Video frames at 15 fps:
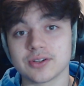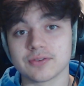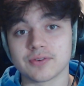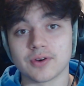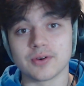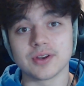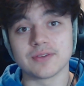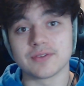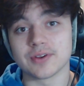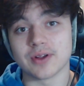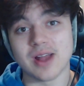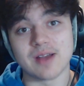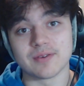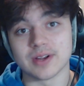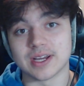on your phone if you're
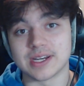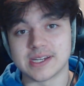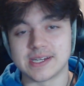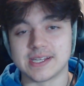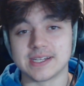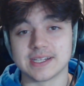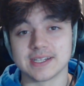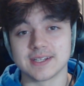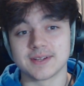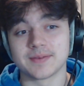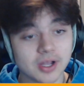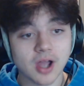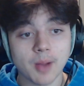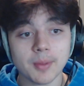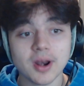ever gonna need it. But
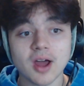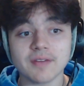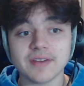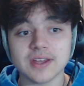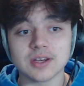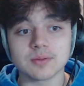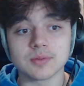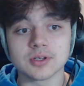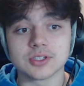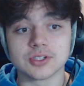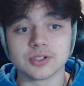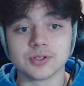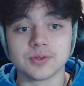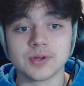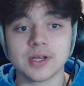coming off at number
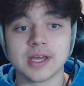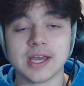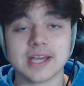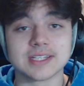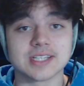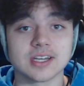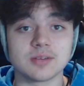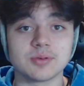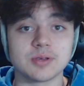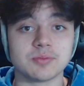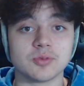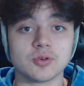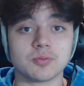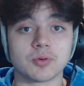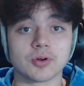2 is going to be
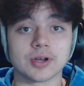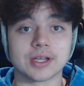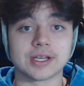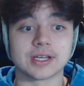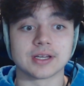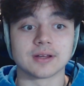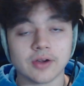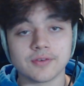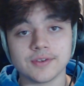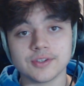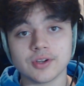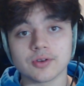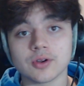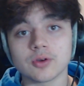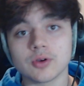mood boarding. Now, if you
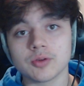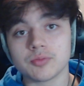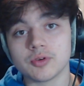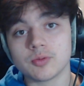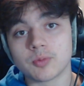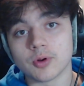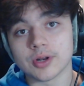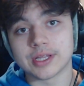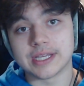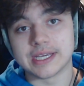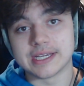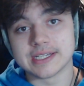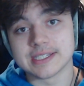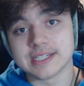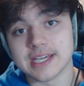don't know what mood boarding
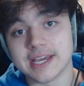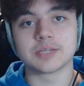is,